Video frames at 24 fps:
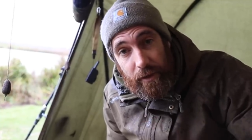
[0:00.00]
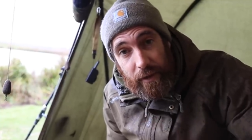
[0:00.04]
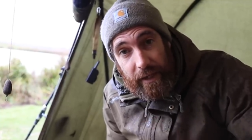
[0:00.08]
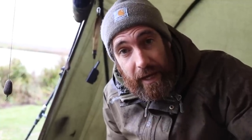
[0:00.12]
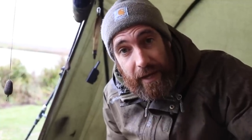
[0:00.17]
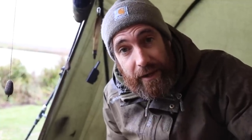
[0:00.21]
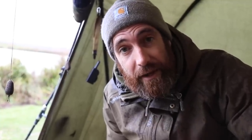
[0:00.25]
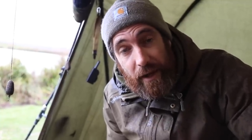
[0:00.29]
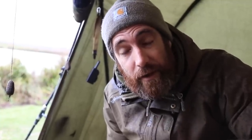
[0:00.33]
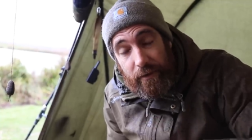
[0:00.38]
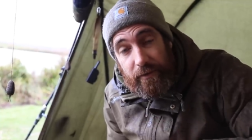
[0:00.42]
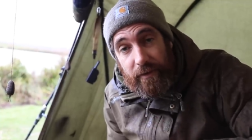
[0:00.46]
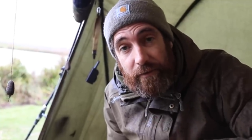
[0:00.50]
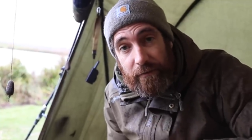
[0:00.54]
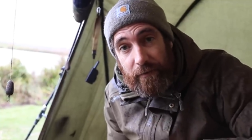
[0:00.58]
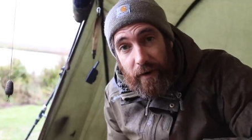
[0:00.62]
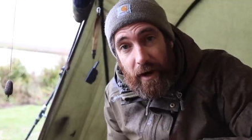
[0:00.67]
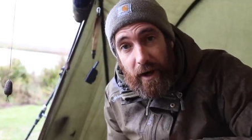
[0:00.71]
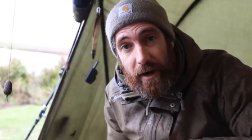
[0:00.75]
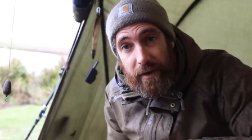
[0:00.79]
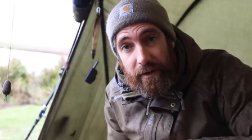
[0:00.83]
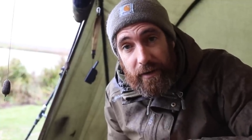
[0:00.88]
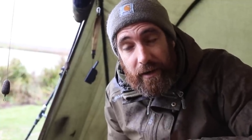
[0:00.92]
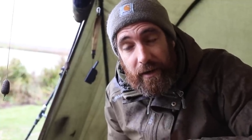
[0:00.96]
you get
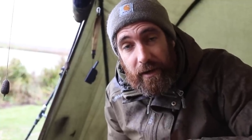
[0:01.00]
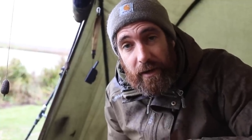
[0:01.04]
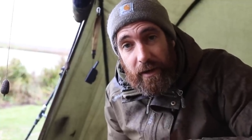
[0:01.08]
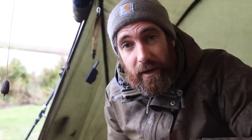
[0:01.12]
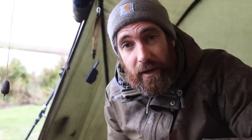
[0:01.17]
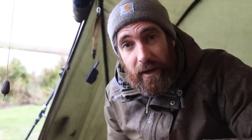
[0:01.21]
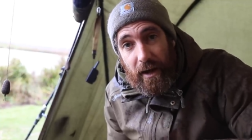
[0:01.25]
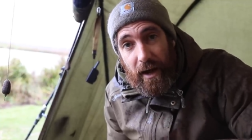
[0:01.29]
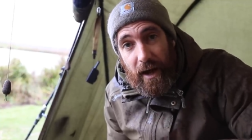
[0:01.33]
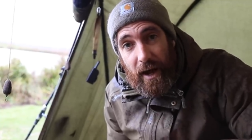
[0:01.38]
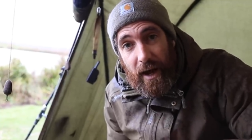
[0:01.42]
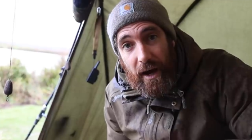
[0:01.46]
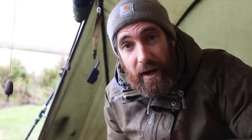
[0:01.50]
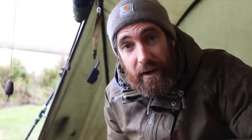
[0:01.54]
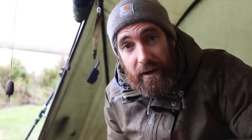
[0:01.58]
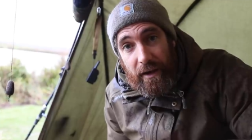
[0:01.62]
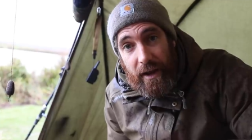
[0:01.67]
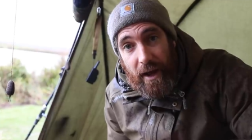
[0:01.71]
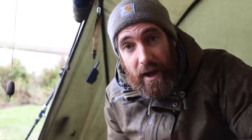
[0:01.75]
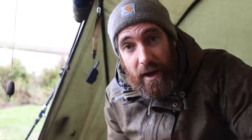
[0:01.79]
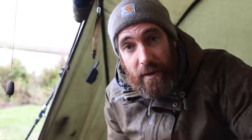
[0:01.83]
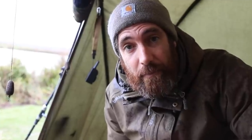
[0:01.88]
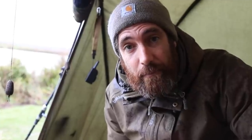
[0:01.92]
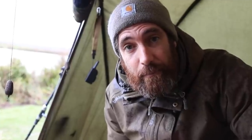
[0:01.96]
notified and
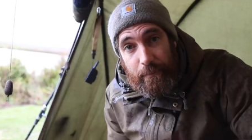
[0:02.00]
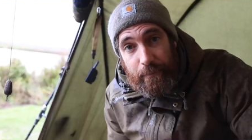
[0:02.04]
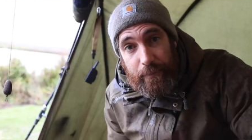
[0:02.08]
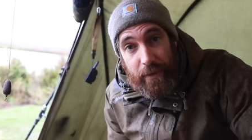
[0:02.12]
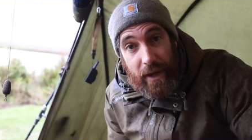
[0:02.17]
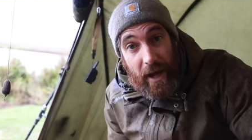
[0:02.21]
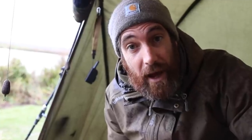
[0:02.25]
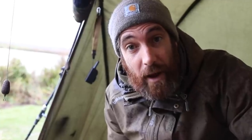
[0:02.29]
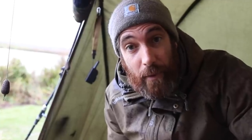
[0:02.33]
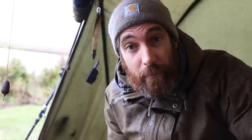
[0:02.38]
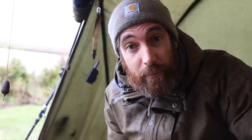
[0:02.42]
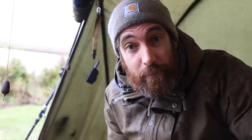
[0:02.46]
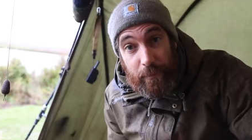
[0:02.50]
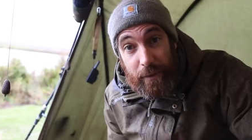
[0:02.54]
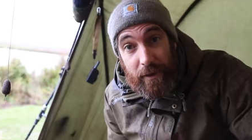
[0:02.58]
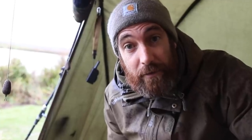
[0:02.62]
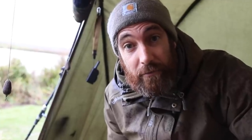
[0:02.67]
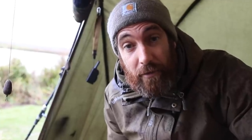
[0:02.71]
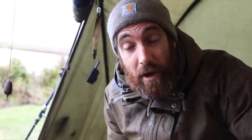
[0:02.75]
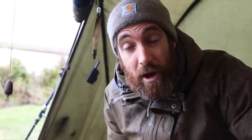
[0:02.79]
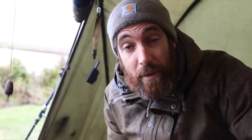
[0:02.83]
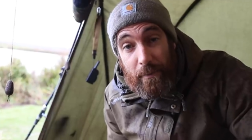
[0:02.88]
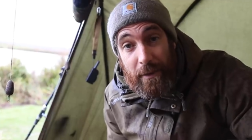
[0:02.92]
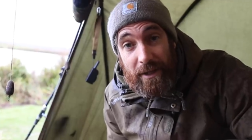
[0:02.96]
um, it helps me
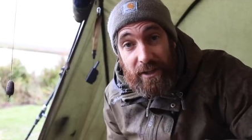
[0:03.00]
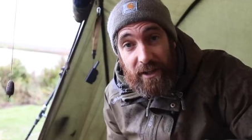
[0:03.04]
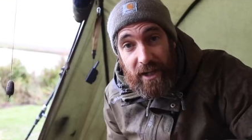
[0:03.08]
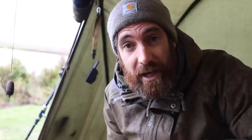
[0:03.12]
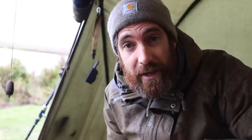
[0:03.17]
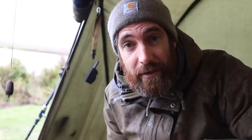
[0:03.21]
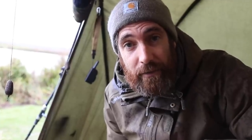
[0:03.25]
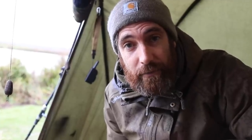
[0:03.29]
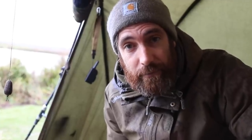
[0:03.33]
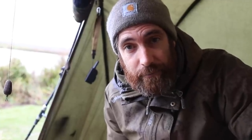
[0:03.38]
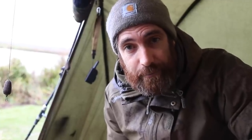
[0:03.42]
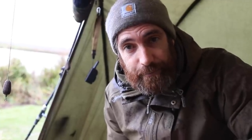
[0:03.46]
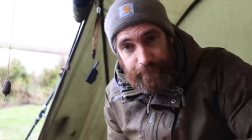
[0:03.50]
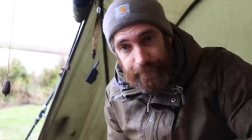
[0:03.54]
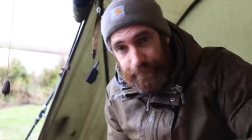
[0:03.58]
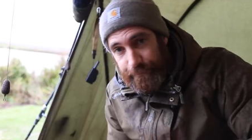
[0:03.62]
grow my channel.